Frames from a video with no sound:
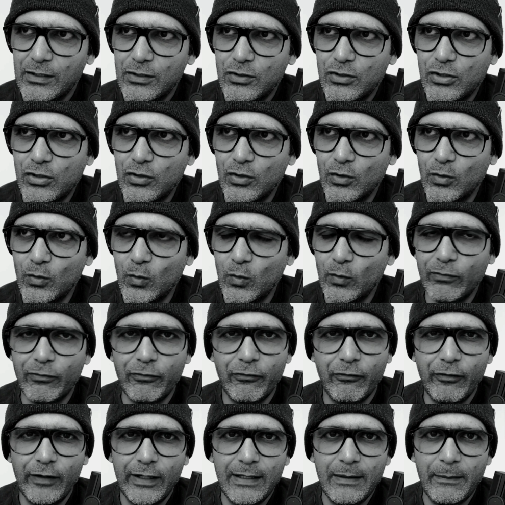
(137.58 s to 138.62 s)
to
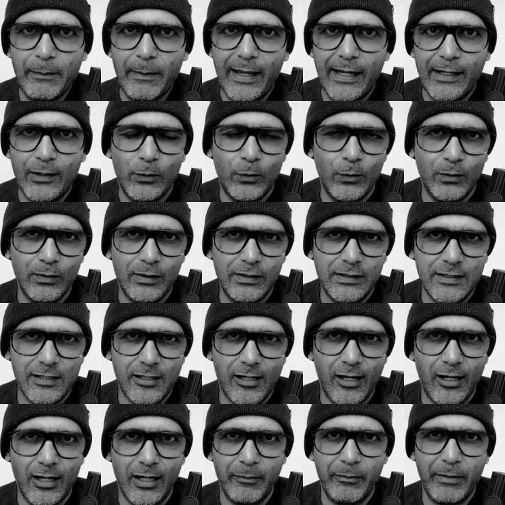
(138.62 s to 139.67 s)
feedback all the
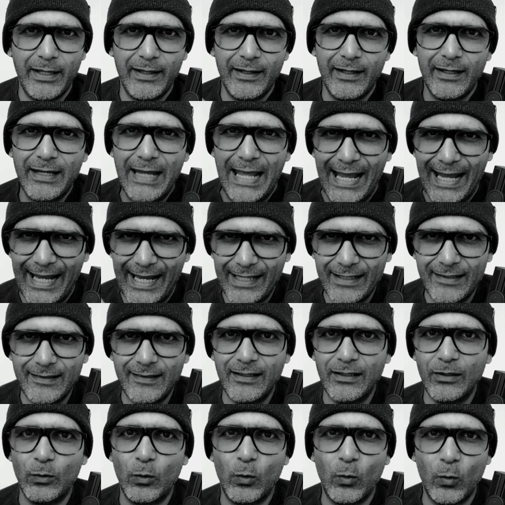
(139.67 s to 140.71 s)
time and then
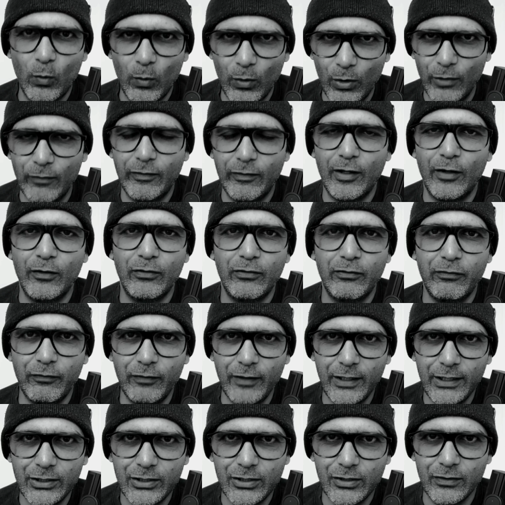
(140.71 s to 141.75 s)
adding all of those
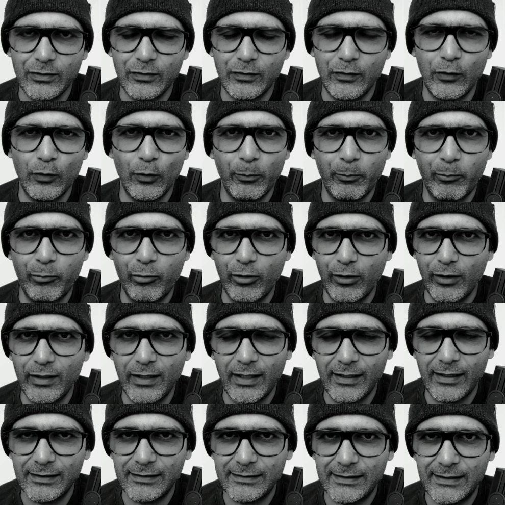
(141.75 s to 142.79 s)
features, your
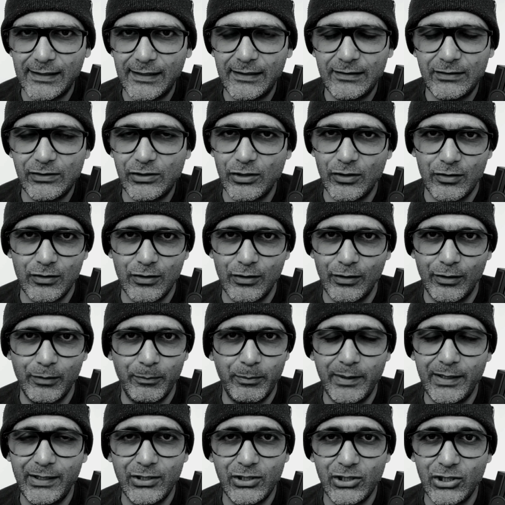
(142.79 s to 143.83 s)
product is just going to
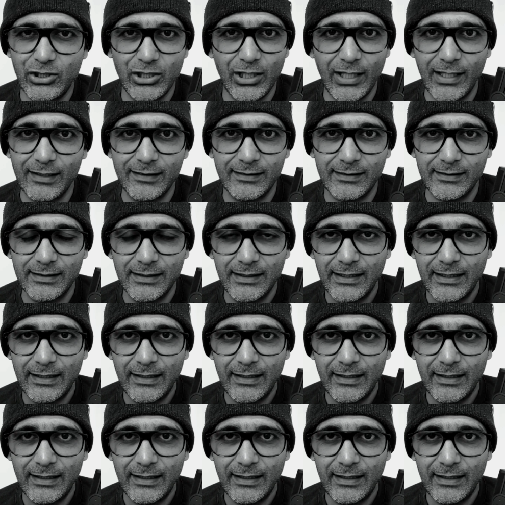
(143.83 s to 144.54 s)
be shit.